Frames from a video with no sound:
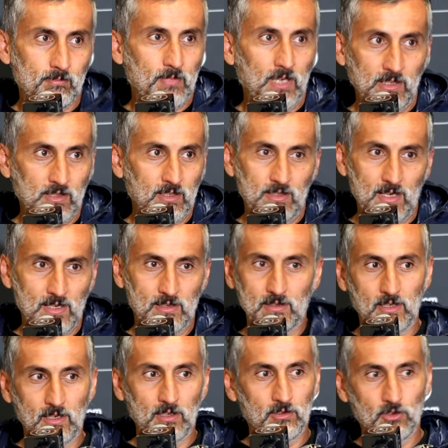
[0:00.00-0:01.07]
But
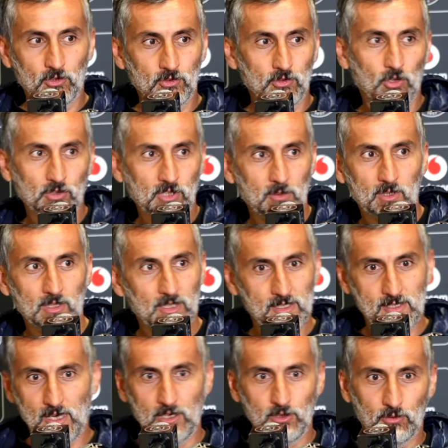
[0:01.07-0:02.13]
not even
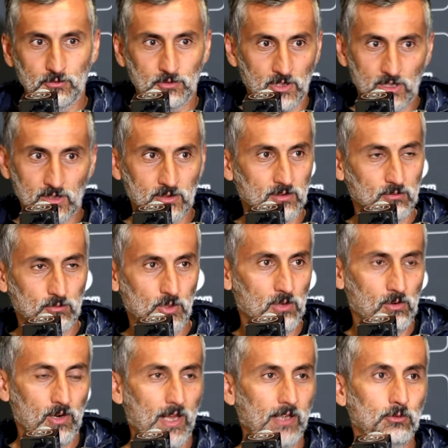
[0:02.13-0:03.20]
these kind of tricks. We
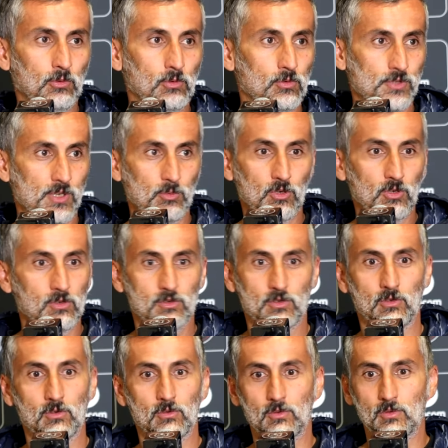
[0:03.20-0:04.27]
don't like to lose the ball,
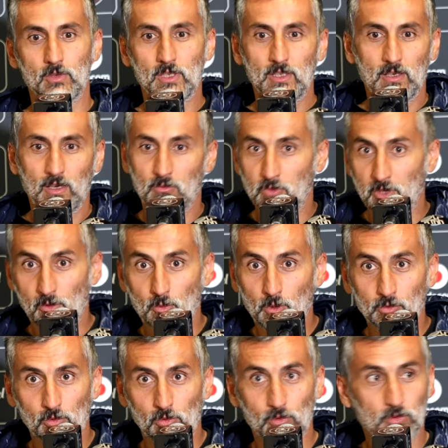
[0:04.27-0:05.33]
so, and we don't
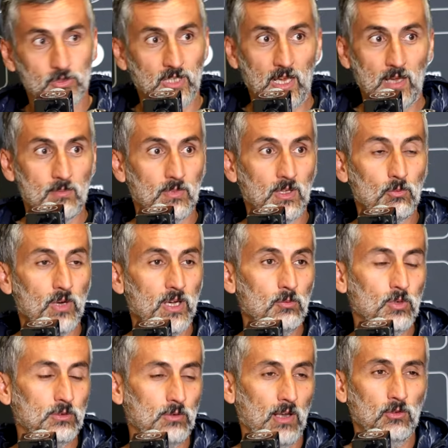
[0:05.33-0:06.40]
want to lose time. The way
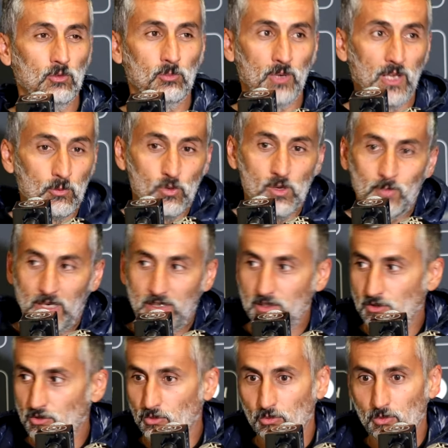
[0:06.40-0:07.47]
we try to play, we
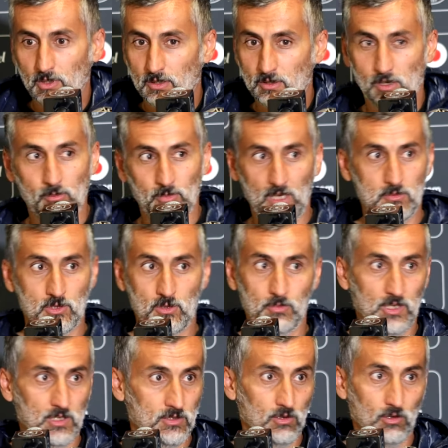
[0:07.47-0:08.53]
manage to do it sometimes,
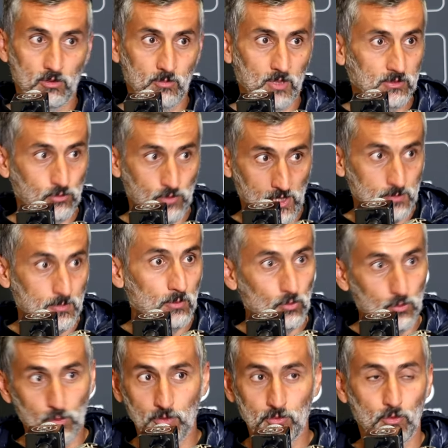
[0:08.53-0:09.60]
sometimes not. But trust me,
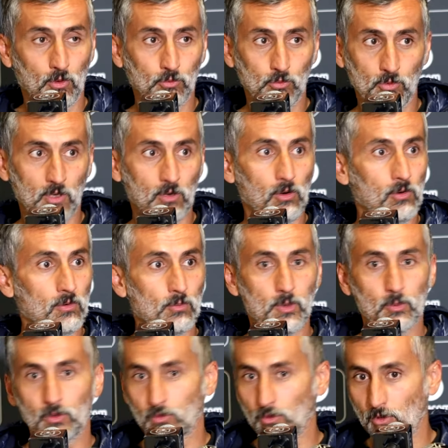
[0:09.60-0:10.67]
we want to go to the goal.
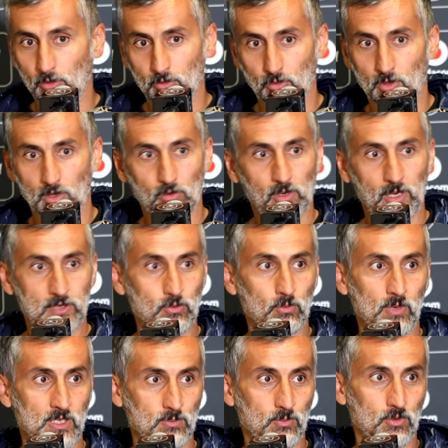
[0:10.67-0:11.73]
We want to go to the goal as
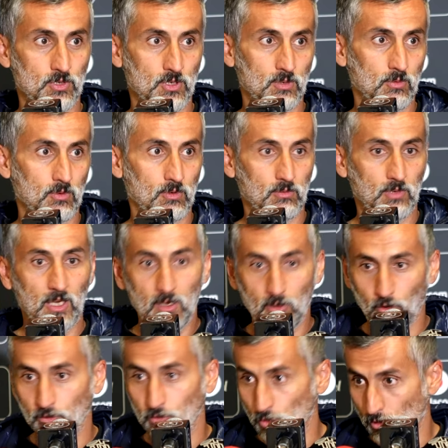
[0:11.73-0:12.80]
soon as possible. In
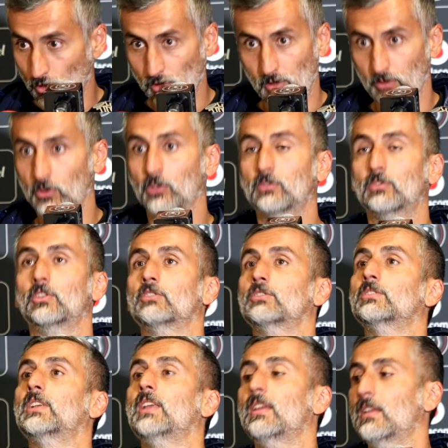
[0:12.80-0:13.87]
control, not
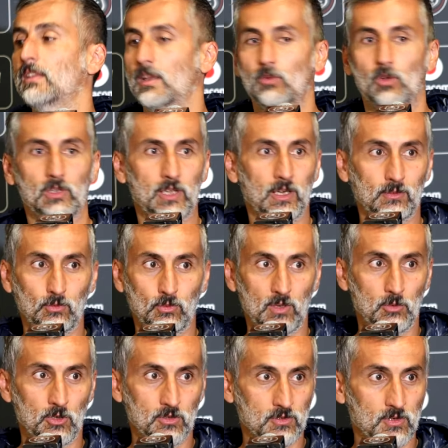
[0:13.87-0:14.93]
just kicking the ball there to
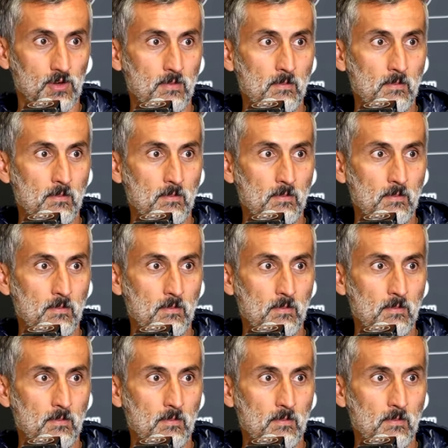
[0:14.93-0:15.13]
the box.